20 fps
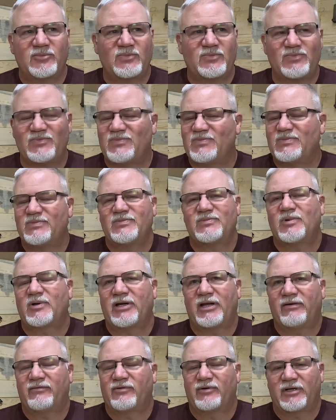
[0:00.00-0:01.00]
mm,
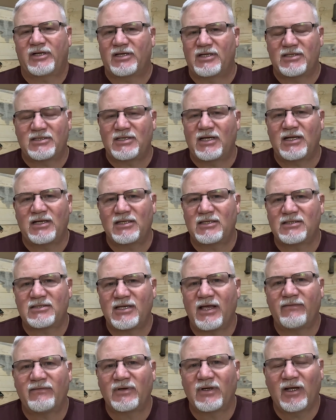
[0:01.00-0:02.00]
whatever it is,
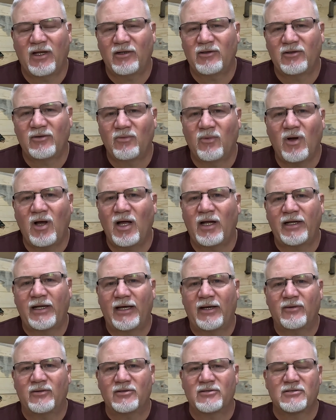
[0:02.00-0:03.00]
8,700 watt
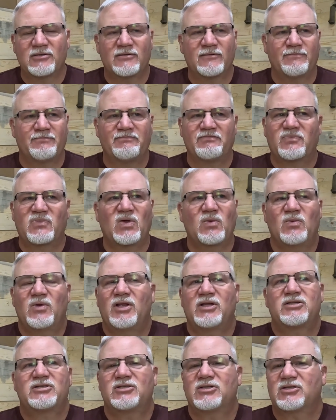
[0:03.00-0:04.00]
hours,
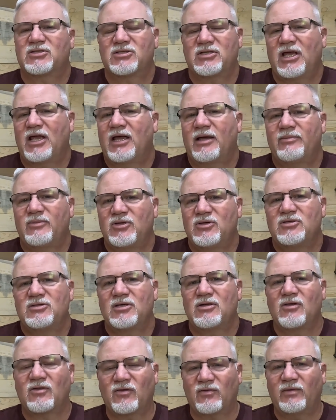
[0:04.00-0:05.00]
let's just say I'm
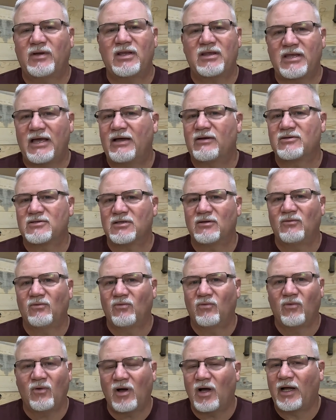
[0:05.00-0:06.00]
using
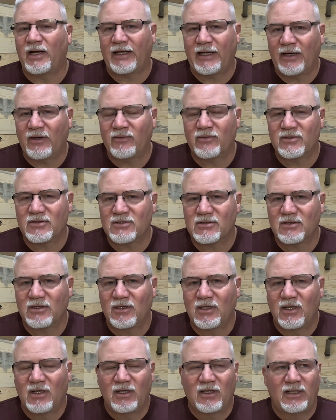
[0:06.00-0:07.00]
3,000 watt hours
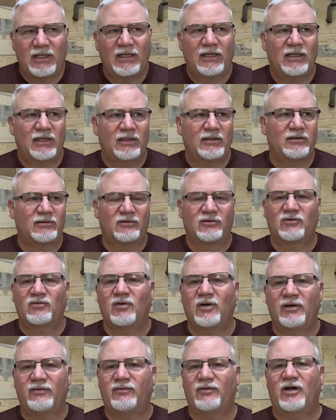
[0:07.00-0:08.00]
in a
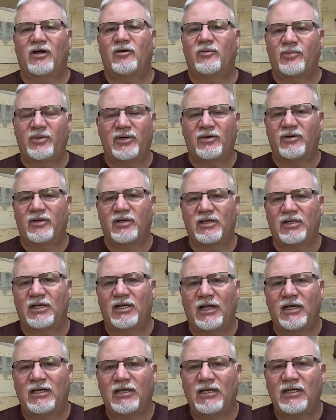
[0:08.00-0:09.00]
24 hour period
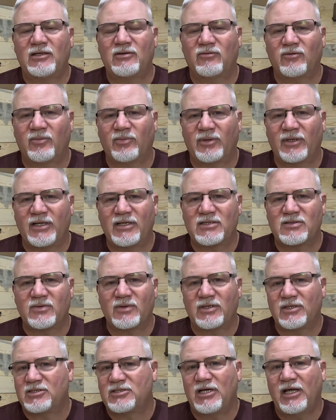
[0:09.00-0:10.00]
that I need to replace
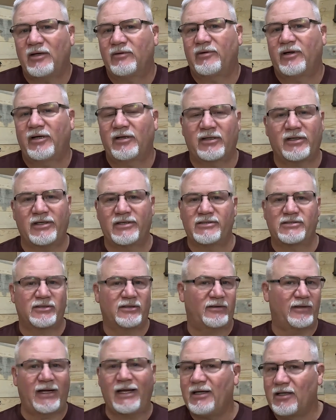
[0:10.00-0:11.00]
with a generator because
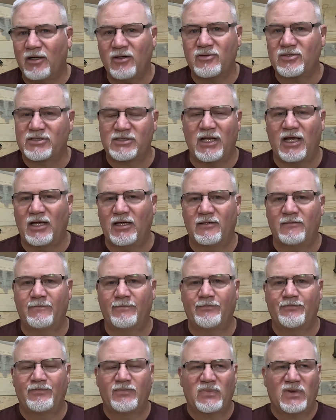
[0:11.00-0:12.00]
there ain't no
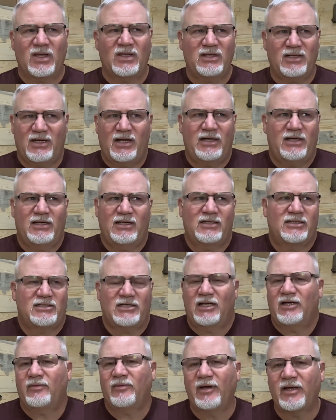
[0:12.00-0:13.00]
sun, then I need a
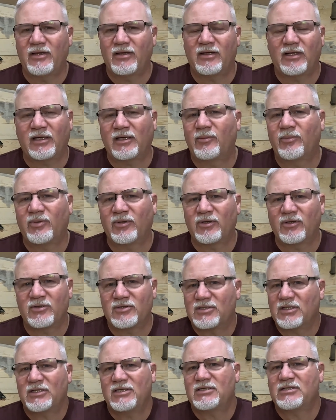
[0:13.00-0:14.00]
generator that can
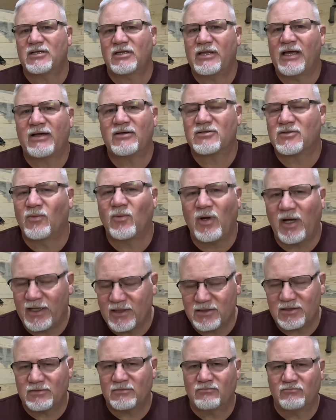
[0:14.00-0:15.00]
produce at least 1,000
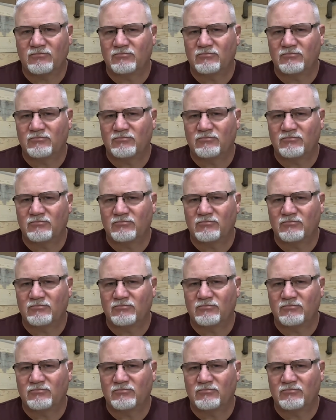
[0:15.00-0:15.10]
watts.